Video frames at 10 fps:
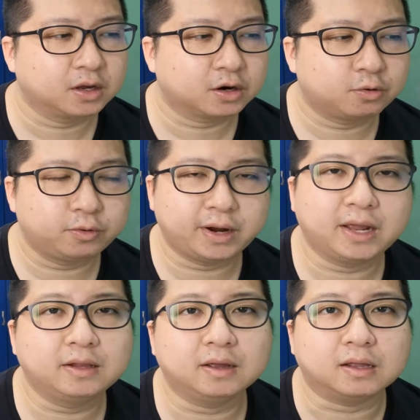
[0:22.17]

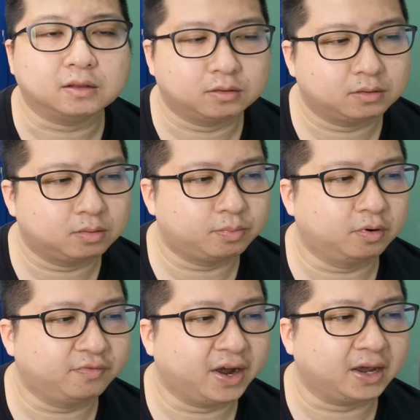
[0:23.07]
created to
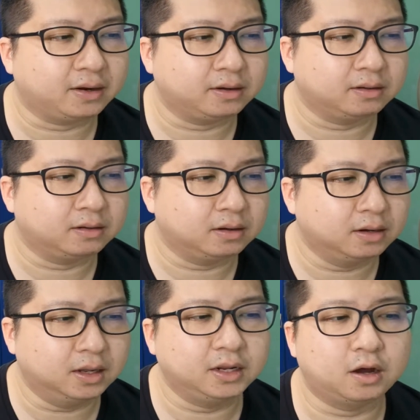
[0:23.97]
provide
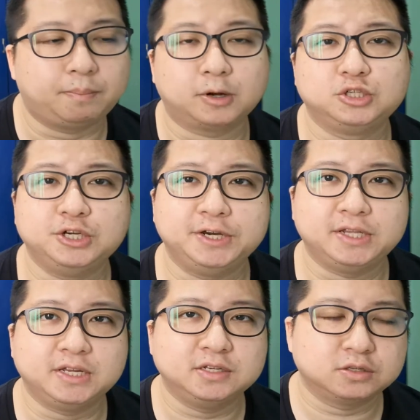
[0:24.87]
learning
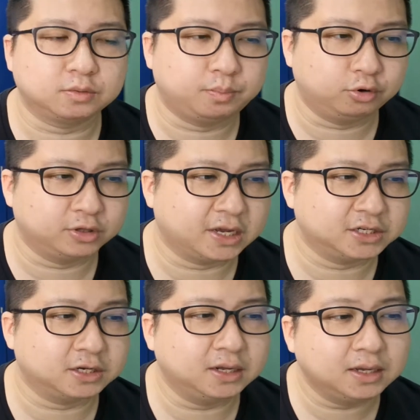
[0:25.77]
opportunities to
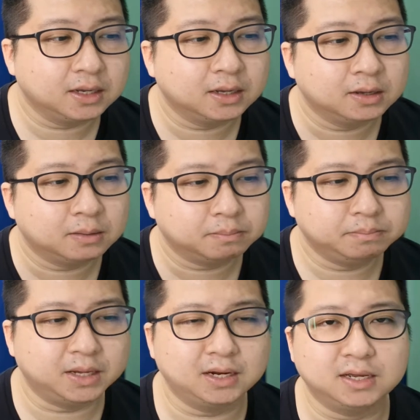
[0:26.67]
potentially
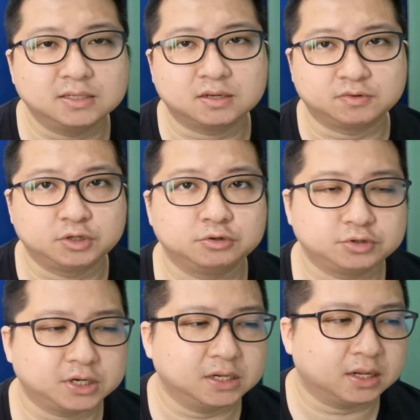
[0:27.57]
millions of
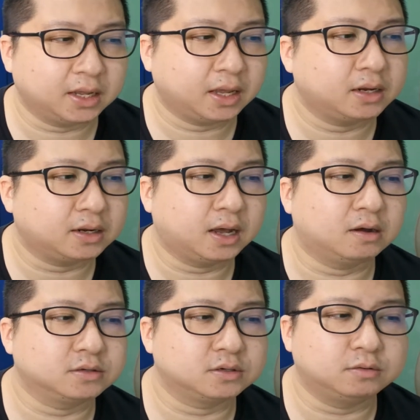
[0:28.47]
children and
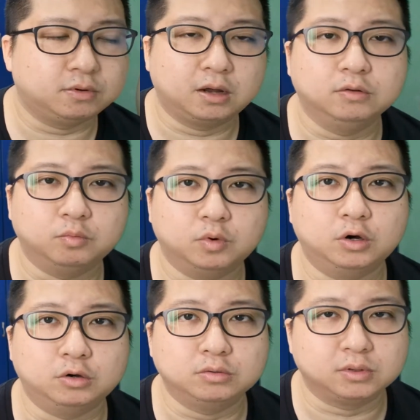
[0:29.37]
adults around the
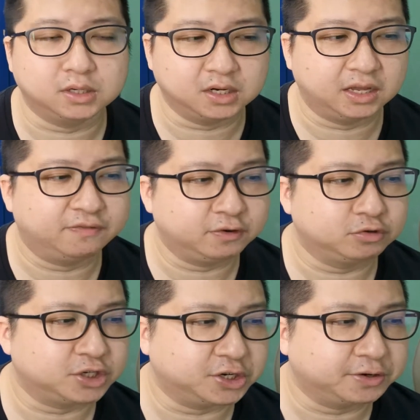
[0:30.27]
world in the near
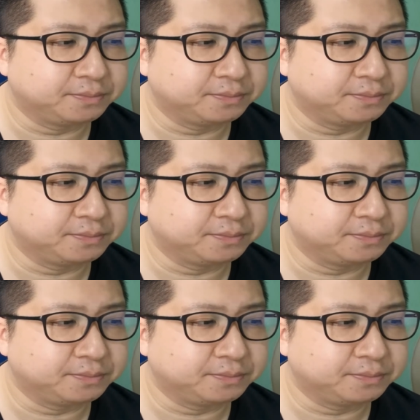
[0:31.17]
future.